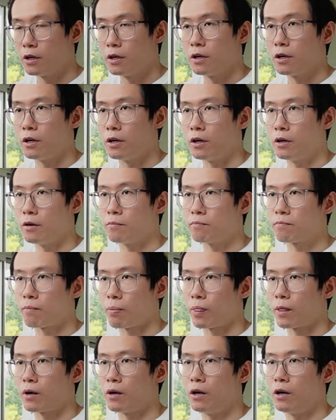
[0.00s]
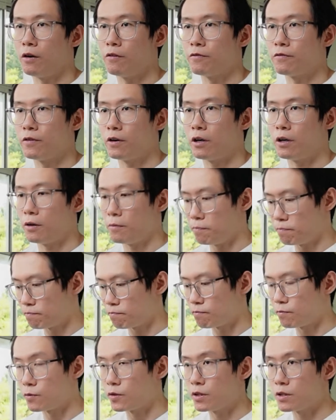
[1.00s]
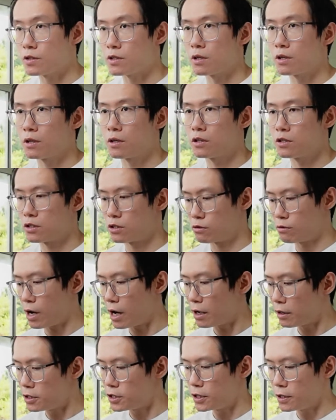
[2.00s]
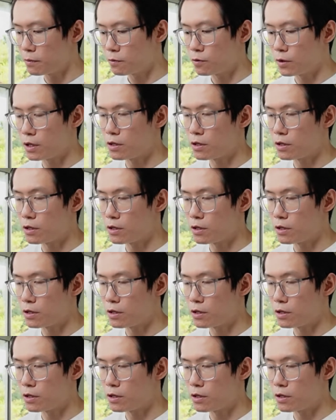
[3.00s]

of this strategy, right?